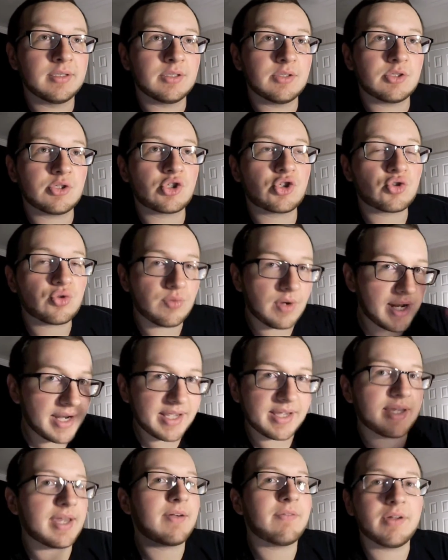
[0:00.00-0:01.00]

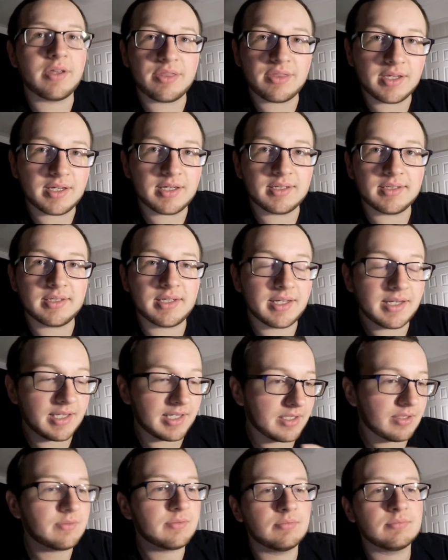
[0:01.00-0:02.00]
shredding everything, getting
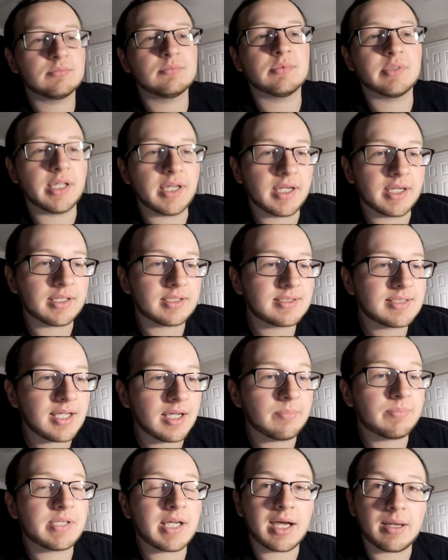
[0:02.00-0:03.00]
in like
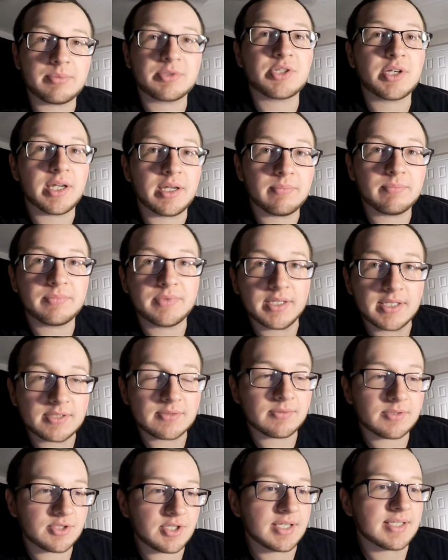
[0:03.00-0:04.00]
tip-top shape.
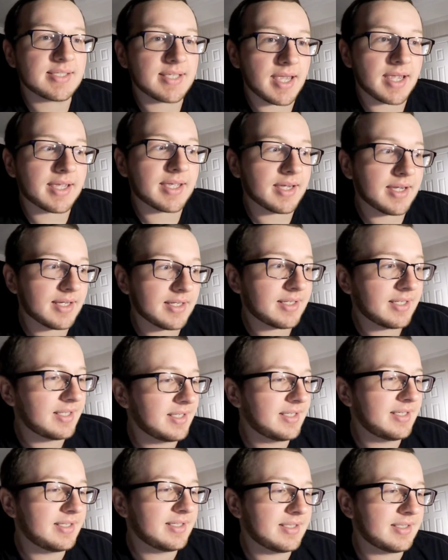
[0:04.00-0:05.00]
This was just like a,
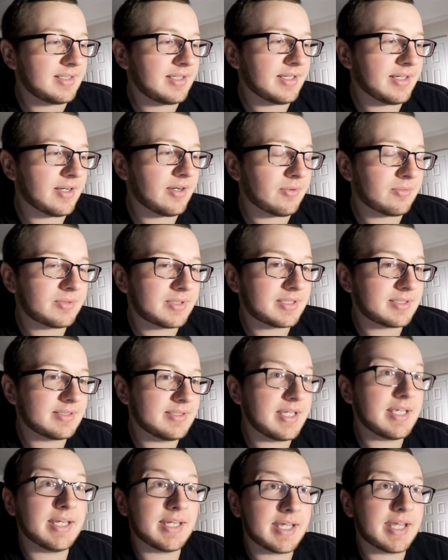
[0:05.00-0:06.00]
you know,
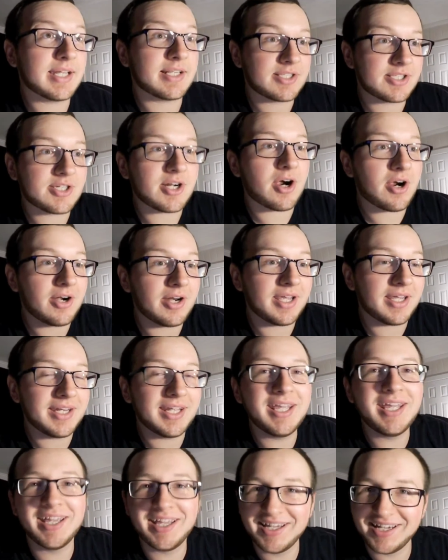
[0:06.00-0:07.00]
need to get started
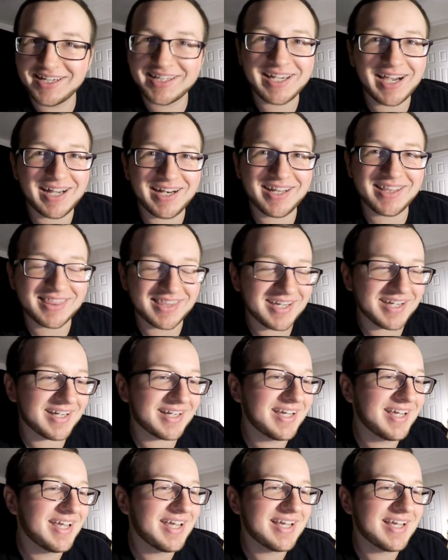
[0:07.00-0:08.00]
kind of thing.